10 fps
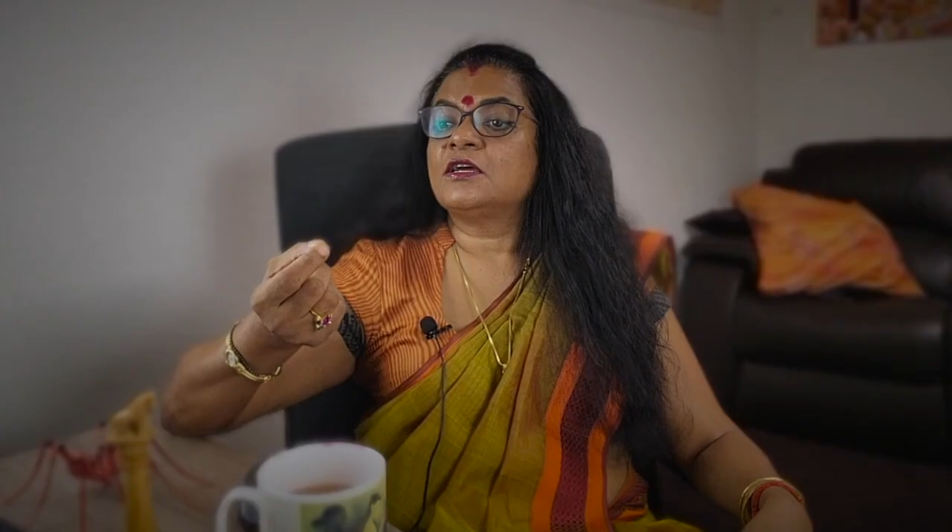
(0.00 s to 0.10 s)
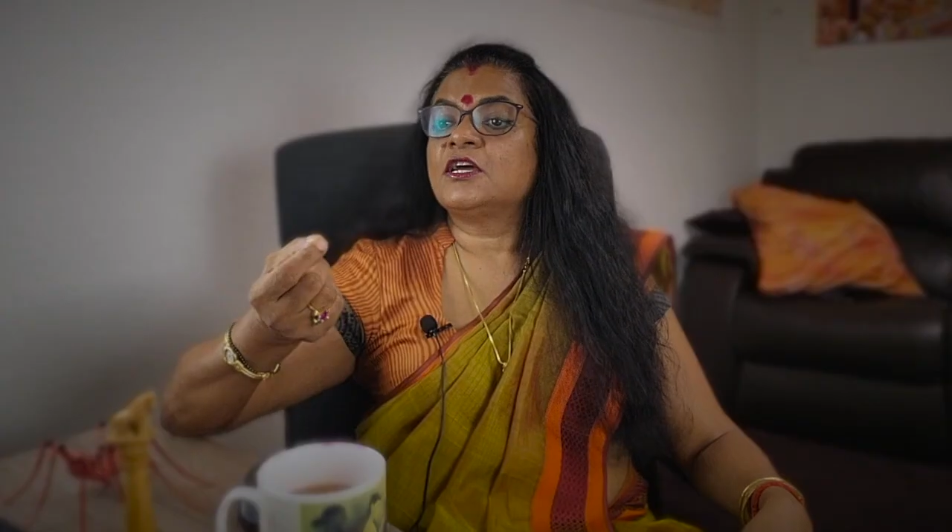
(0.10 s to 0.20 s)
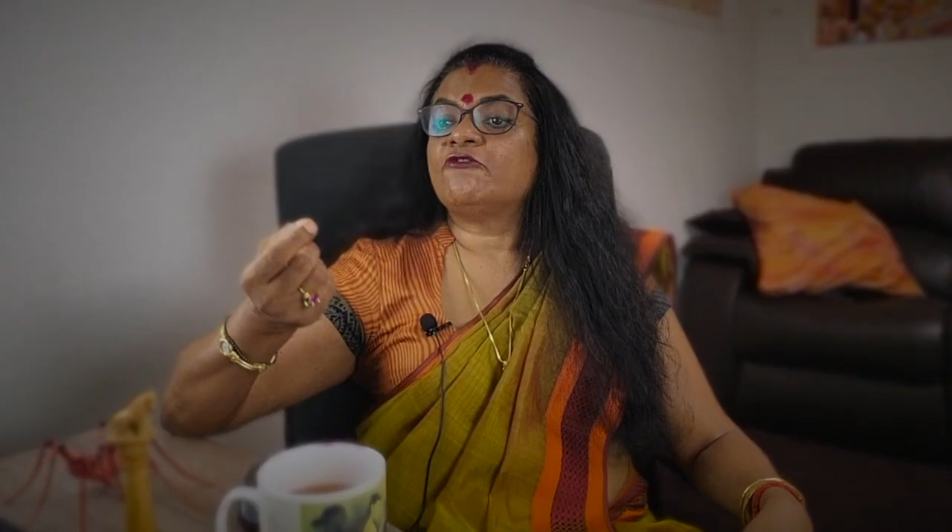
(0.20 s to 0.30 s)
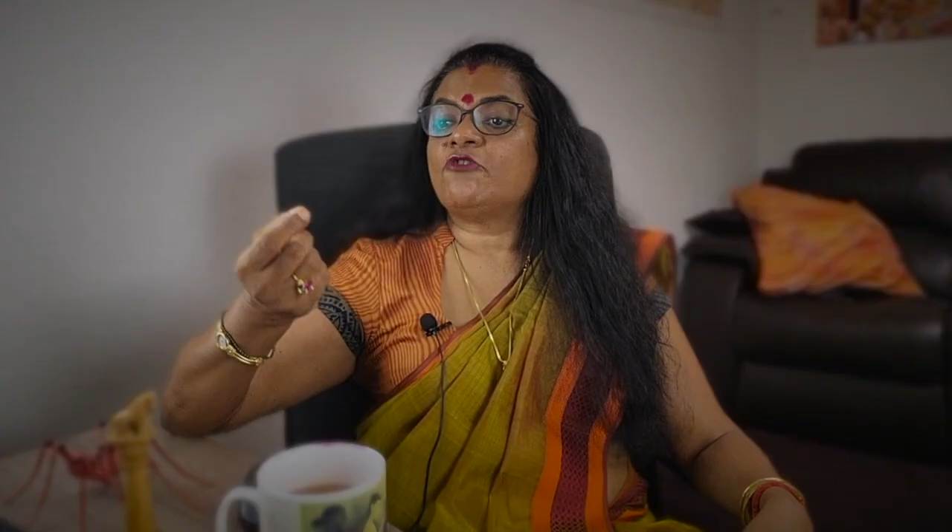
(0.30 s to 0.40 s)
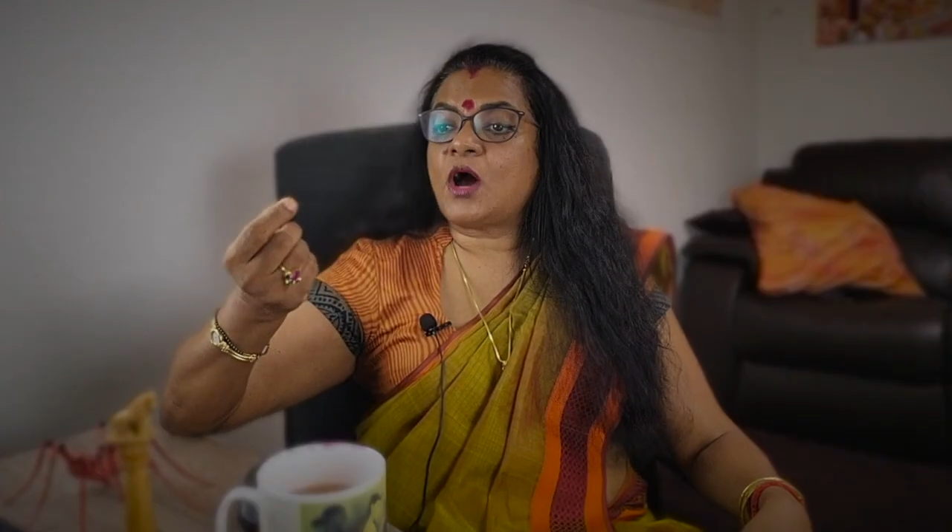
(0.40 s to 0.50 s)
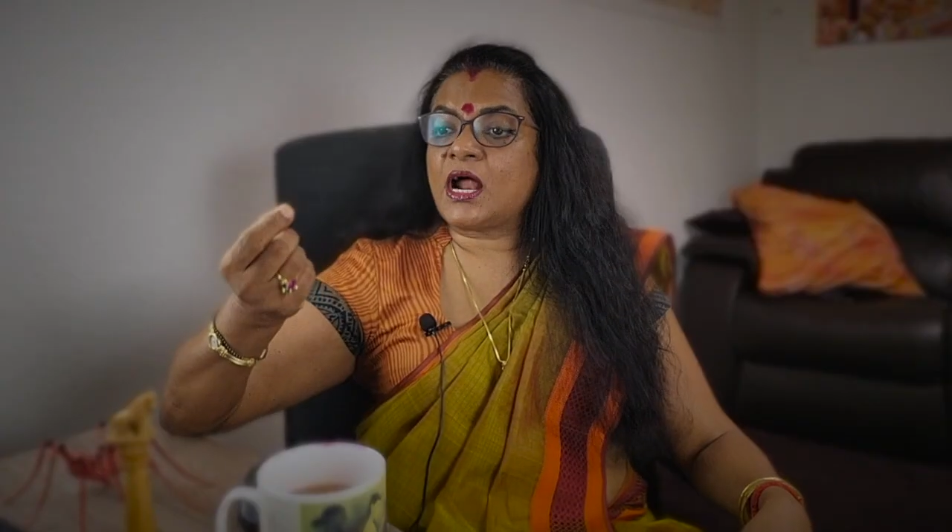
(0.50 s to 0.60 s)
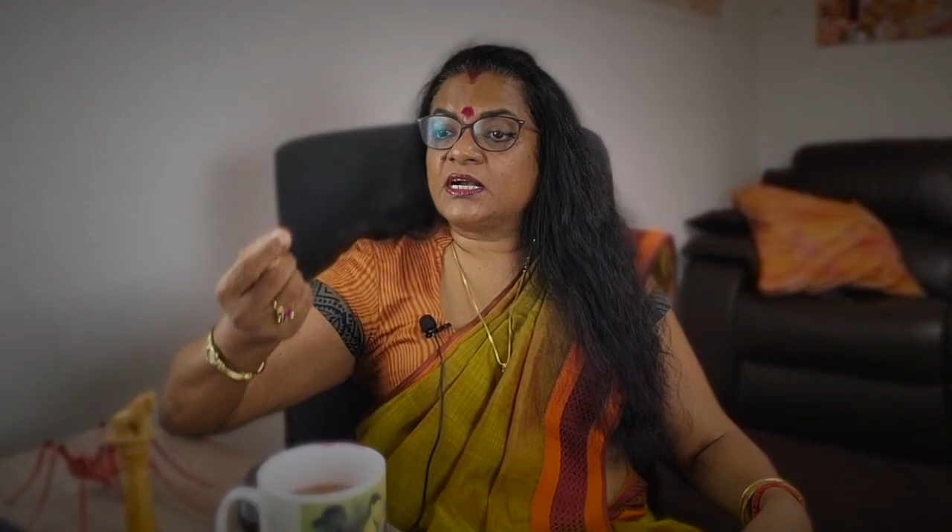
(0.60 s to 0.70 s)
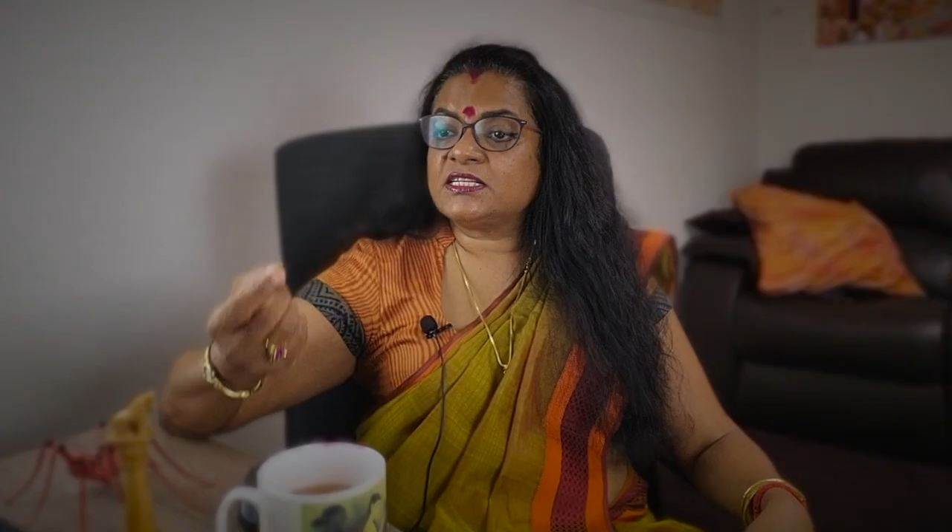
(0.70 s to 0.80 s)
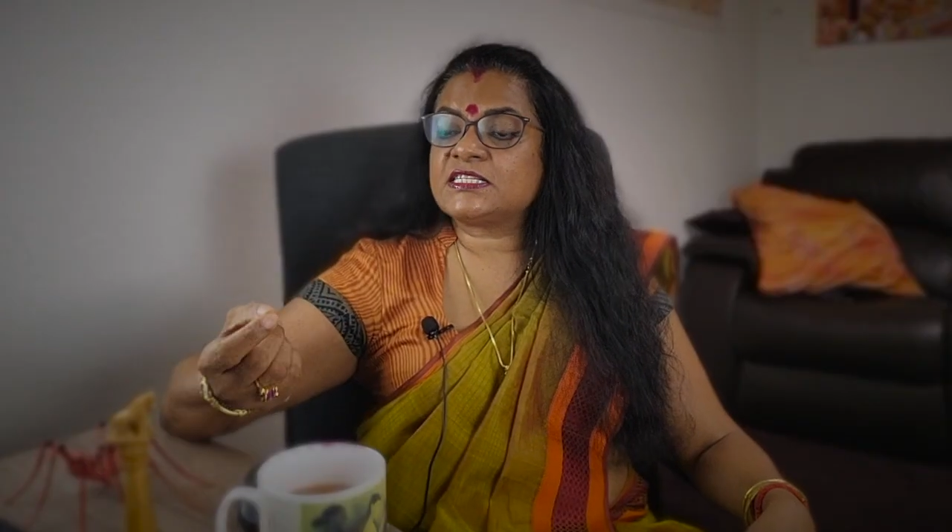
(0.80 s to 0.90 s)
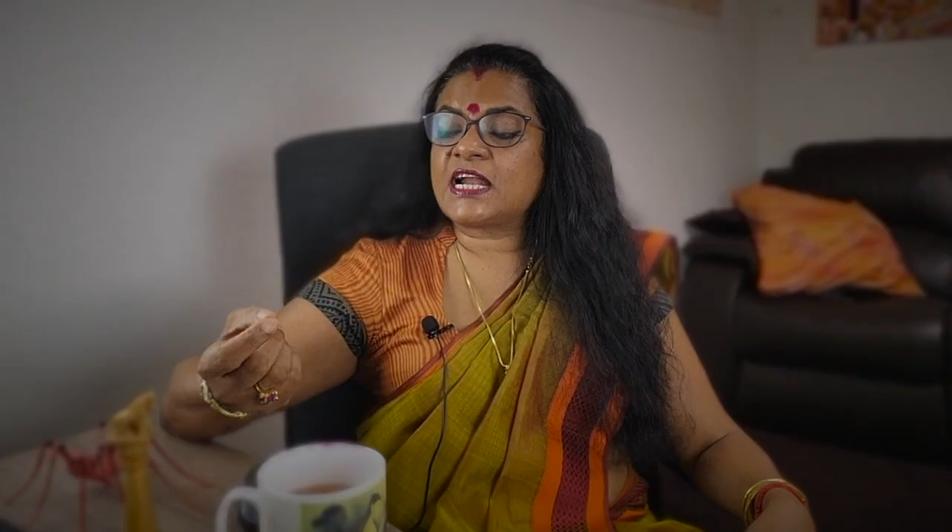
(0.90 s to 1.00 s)
for
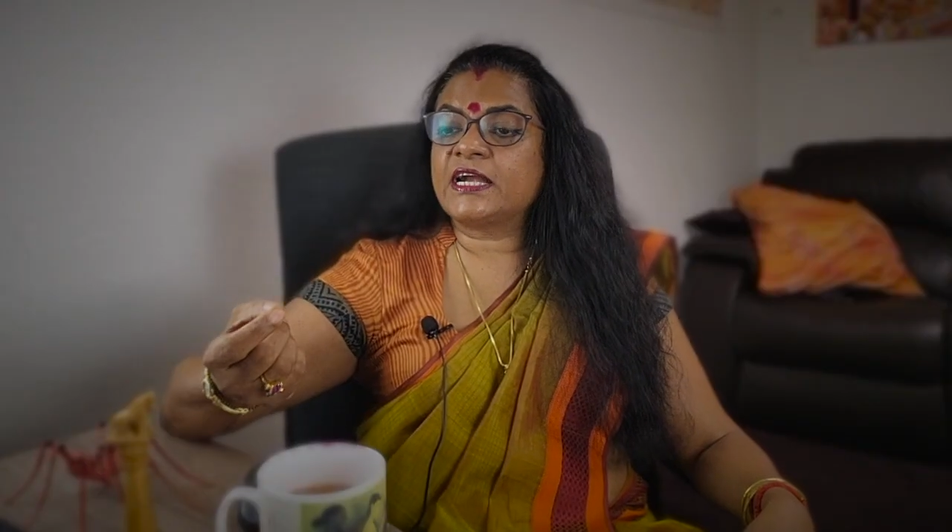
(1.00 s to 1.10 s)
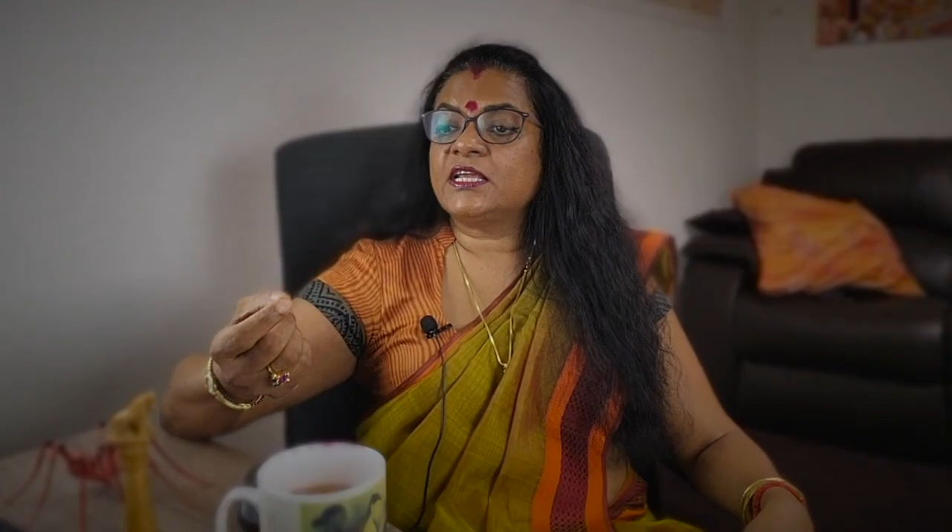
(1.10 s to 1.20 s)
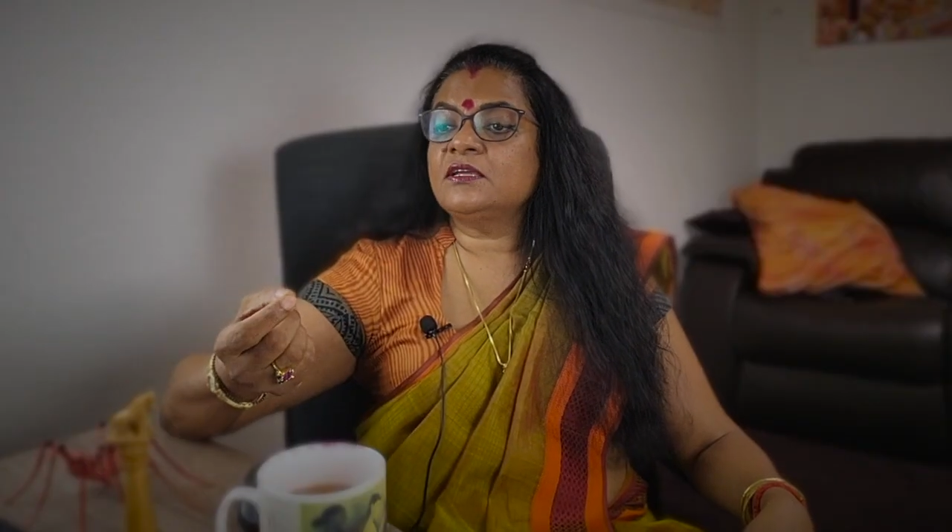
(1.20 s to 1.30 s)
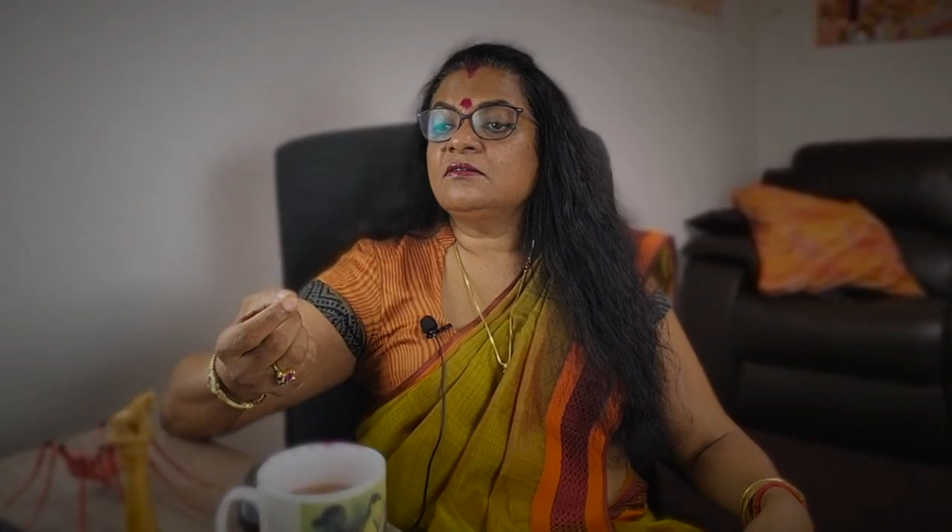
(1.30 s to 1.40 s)
understanding